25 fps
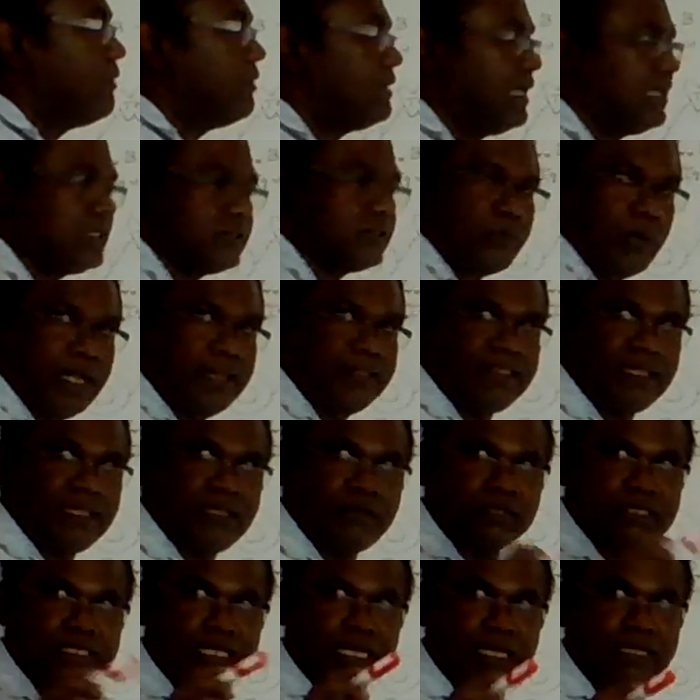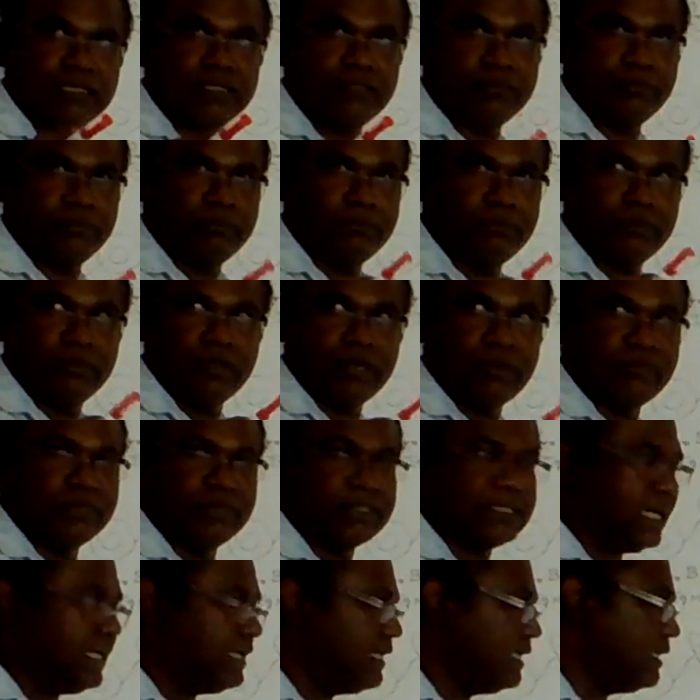there's one thing which
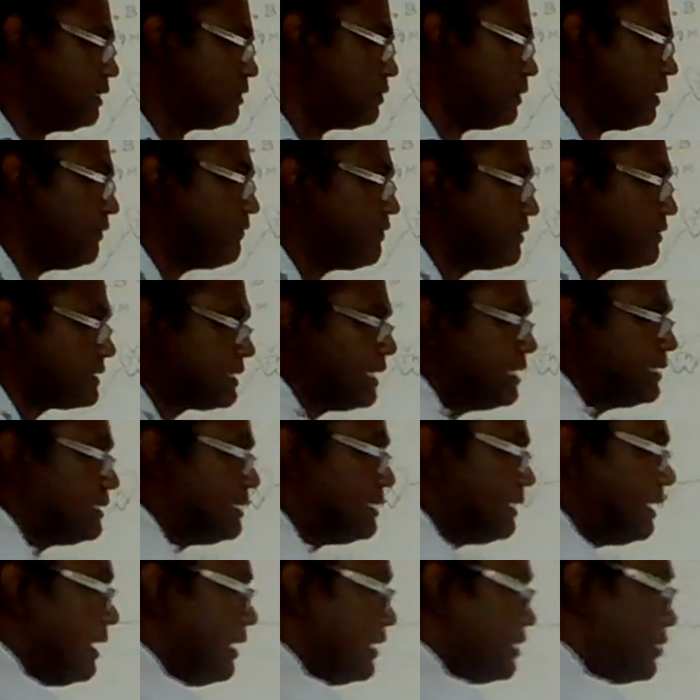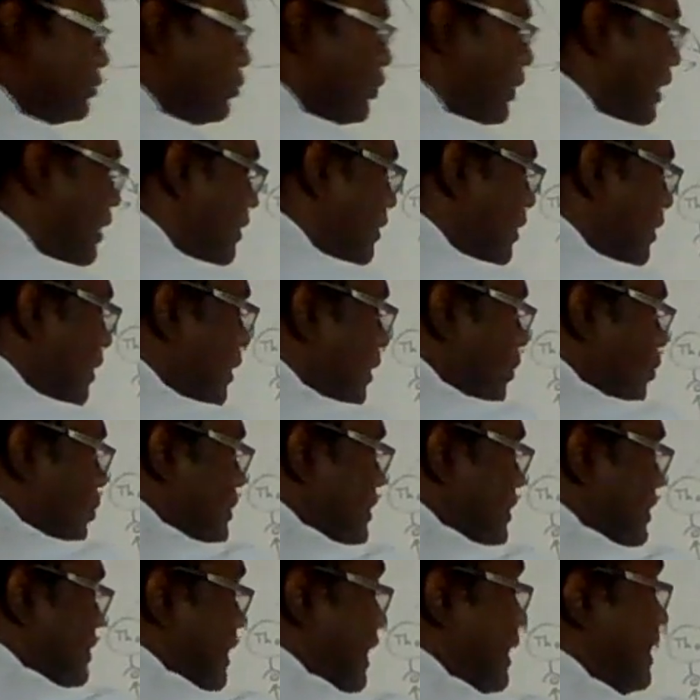I need to emphasize here as well,
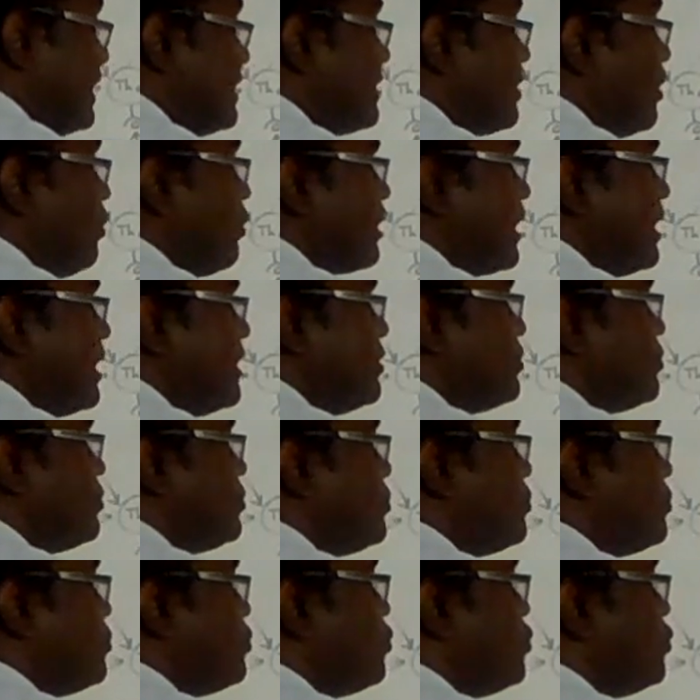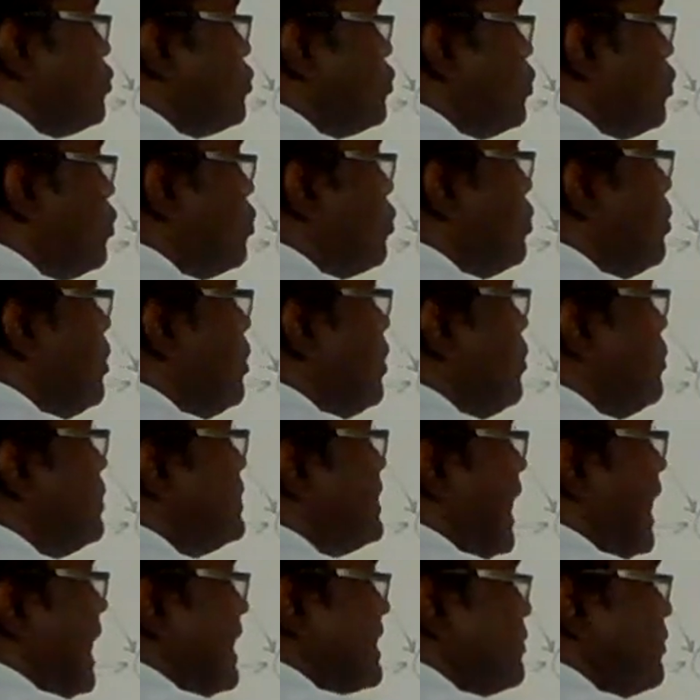which is the interleukin 2, which
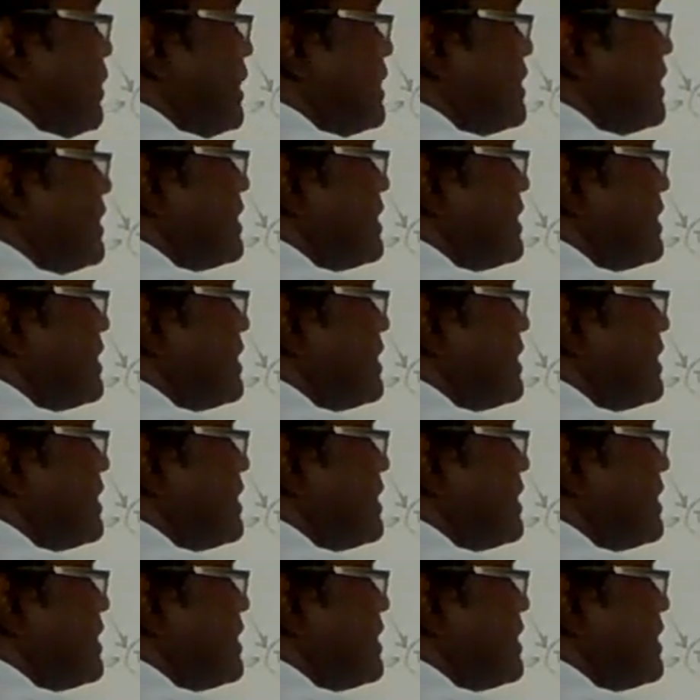activates the